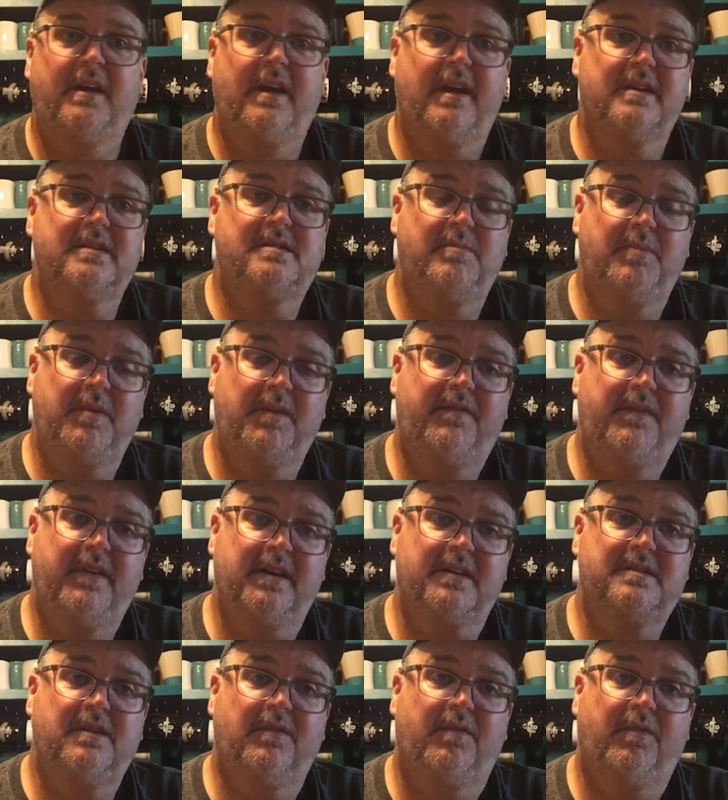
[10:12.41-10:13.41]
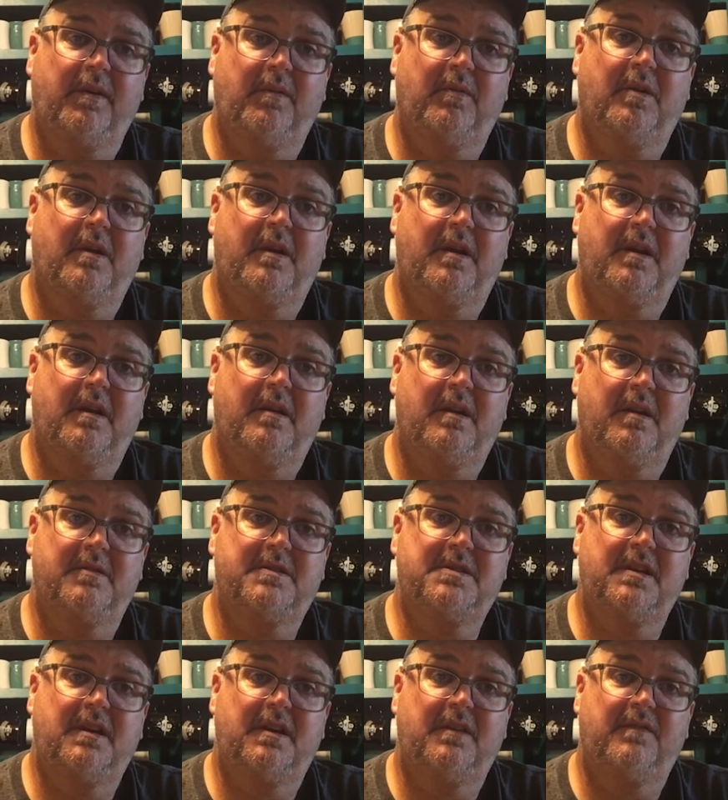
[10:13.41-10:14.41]
has to be fixed if we want to
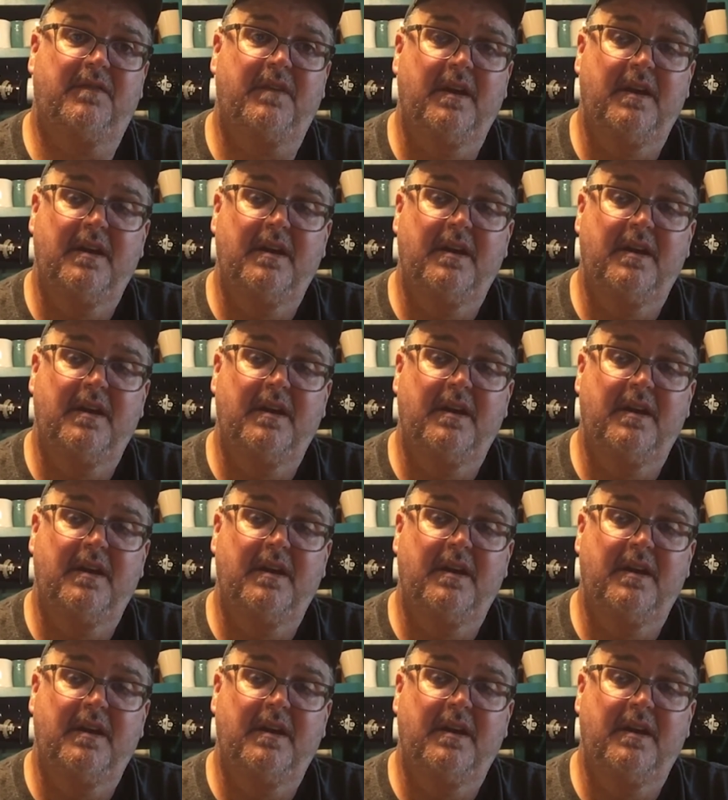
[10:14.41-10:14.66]
achieve